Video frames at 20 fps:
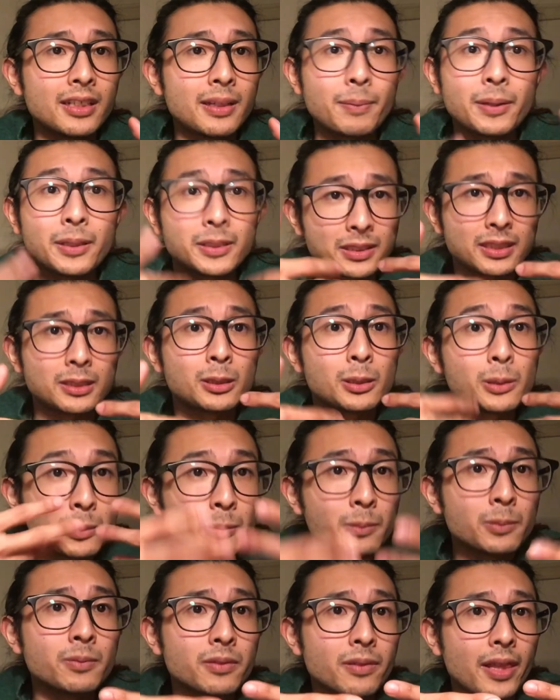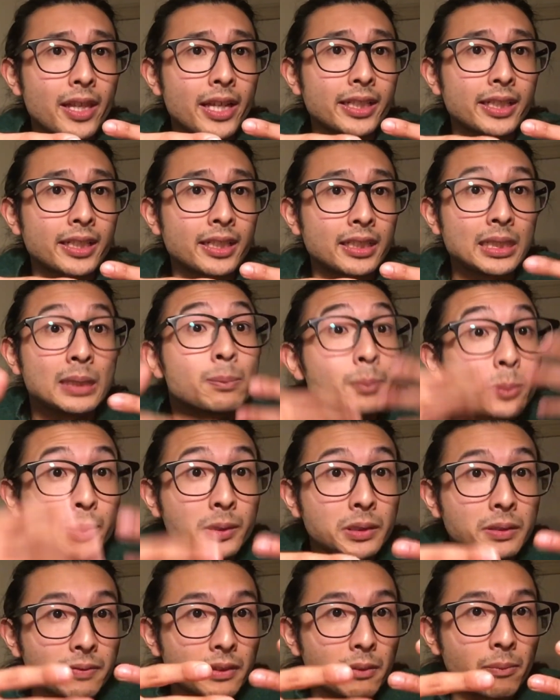because to like
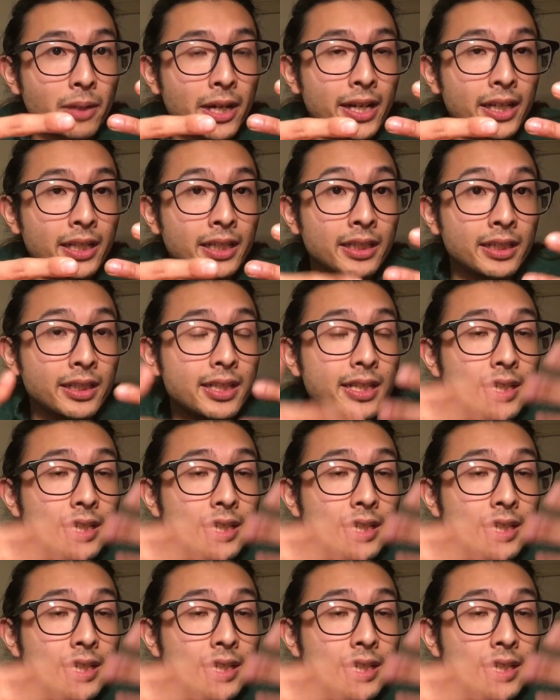improve my,